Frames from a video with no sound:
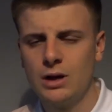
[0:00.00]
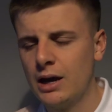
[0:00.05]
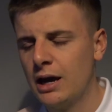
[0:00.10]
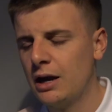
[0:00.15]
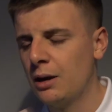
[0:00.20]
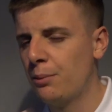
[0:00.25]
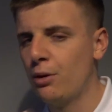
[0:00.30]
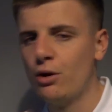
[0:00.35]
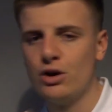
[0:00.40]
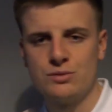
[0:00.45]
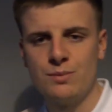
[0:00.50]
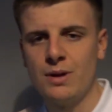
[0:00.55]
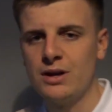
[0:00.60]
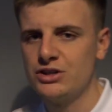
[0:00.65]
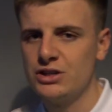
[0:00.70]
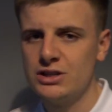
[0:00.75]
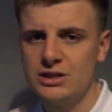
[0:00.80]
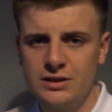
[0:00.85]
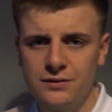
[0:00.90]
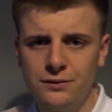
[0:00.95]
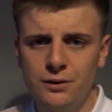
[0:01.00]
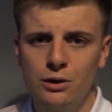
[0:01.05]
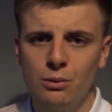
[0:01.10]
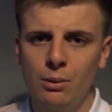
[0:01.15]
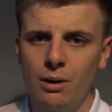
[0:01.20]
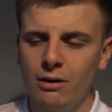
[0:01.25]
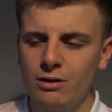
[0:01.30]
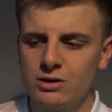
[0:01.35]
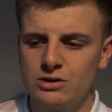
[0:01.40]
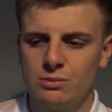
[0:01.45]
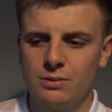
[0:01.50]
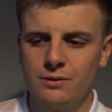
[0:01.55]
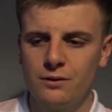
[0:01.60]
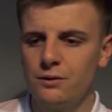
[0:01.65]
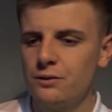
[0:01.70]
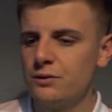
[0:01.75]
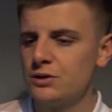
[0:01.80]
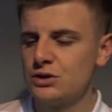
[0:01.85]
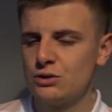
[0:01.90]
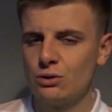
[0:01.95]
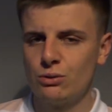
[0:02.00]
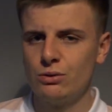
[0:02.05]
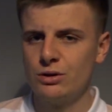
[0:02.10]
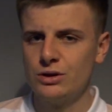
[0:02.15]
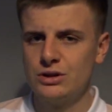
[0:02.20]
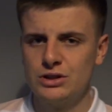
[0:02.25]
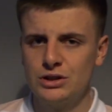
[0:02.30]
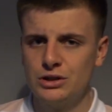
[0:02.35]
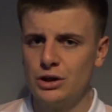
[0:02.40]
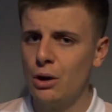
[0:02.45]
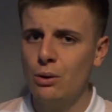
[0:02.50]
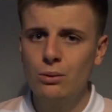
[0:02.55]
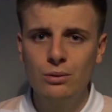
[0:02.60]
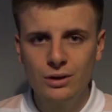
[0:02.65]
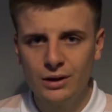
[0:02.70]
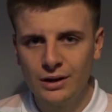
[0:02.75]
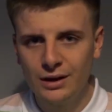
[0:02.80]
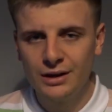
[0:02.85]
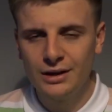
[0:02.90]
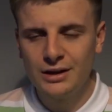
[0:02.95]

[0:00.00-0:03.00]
a post-match interview, whereas with other stories you don't.